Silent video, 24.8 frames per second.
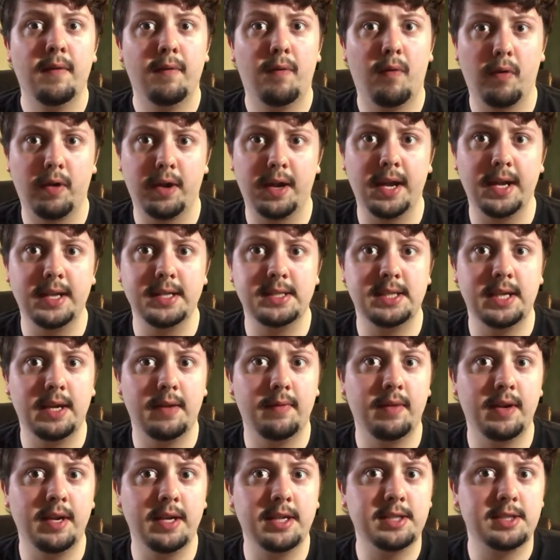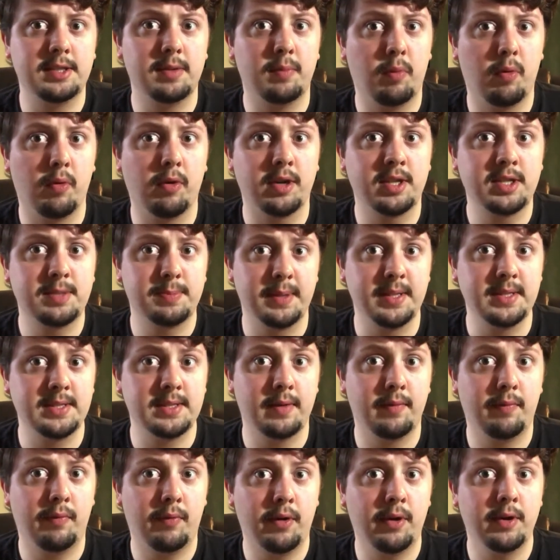4K TVs, the more
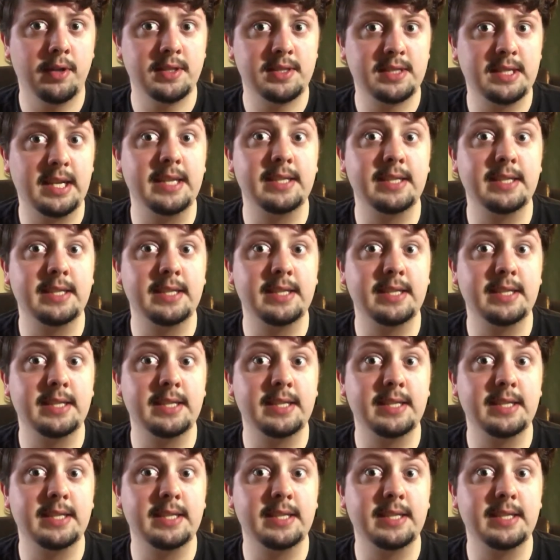expensive ones,